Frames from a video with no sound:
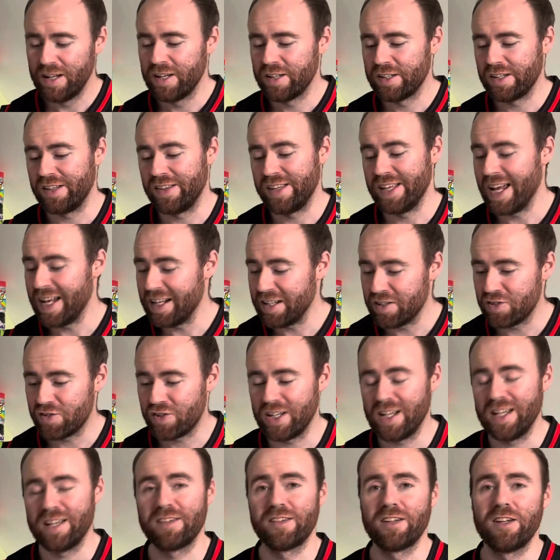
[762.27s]
The
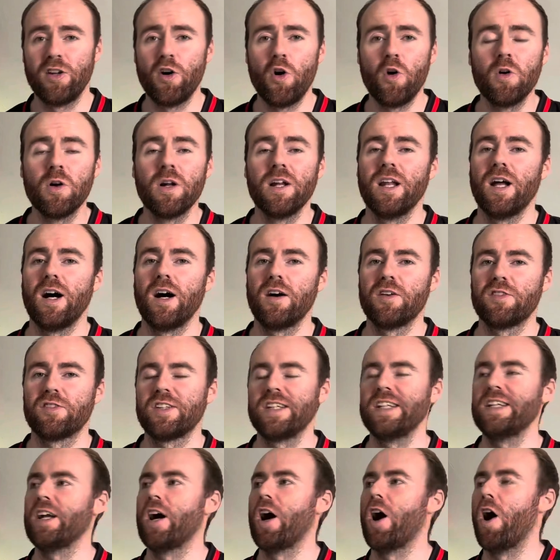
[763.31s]
energy is long
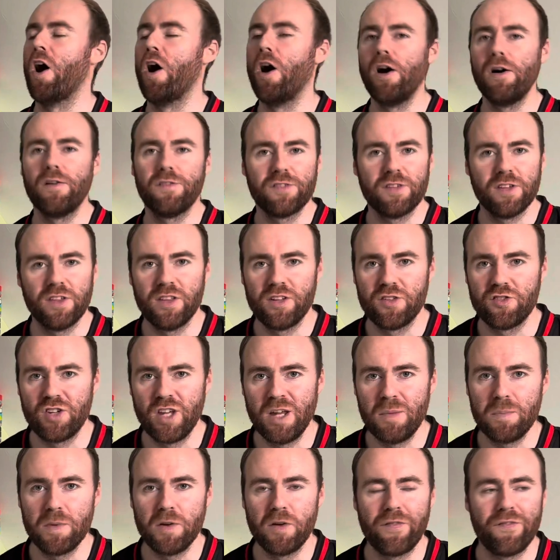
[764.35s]
lasting. After the
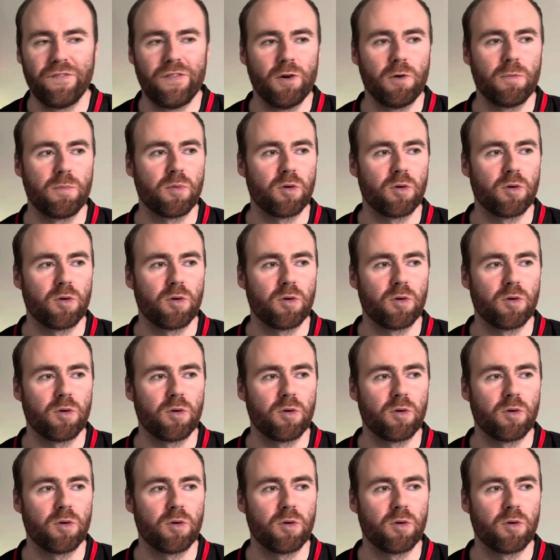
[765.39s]
gym you feel